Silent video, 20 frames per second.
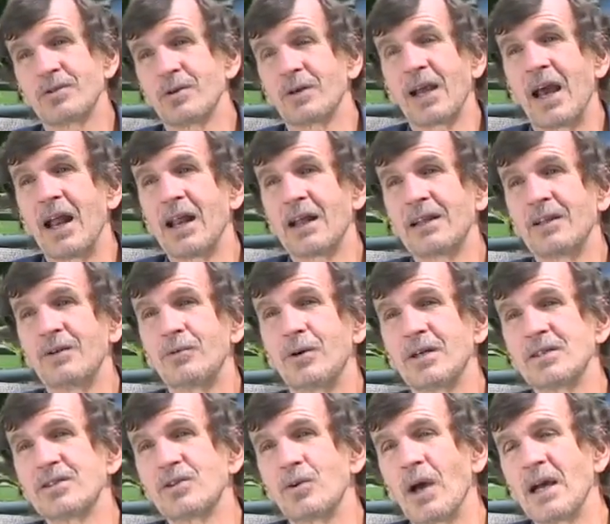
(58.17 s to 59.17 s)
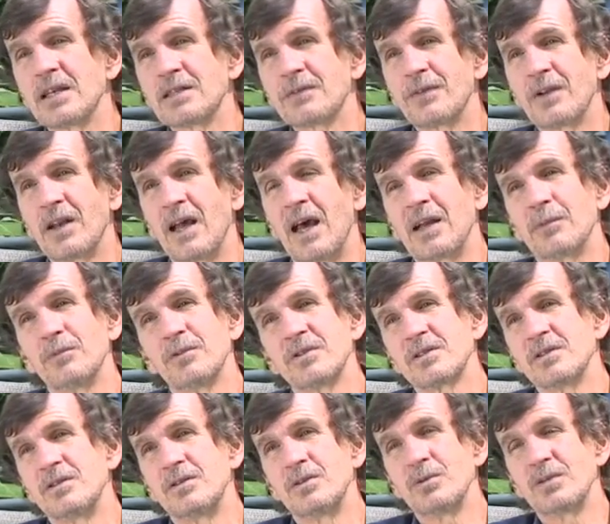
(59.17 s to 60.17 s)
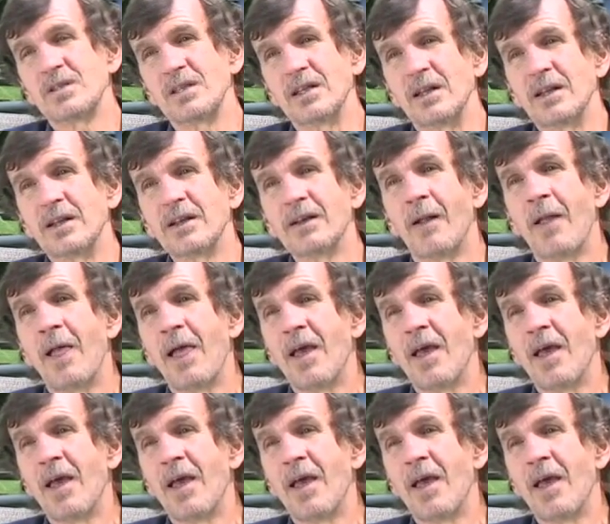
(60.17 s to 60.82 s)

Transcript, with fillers: organically raised grass-fed animals in New Zealand.